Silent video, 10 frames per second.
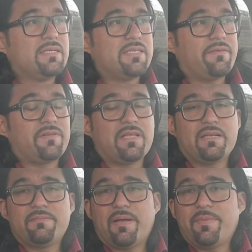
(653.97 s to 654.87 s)

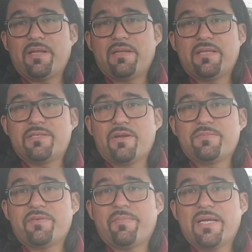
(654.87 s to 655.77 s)
Definitely, I mean, in
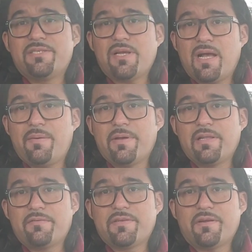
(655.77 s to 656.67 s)
terms of my job, I'd
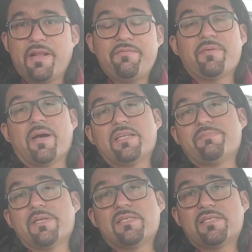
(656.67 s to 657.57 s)
love to earn
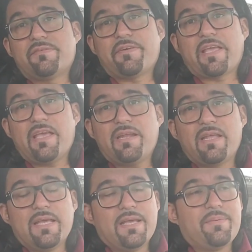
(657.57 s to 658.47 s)
everybody's business if I can.
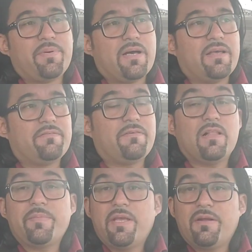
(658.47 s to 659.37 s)
But
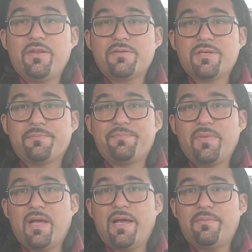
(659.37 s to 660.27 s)
follow me here on YouTube.
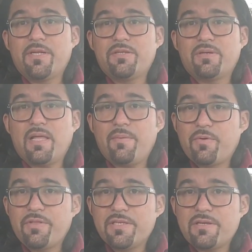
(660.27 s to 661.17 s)
I'm going to do a lot
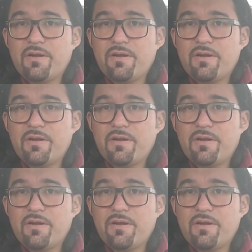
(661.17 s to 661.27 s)
more of these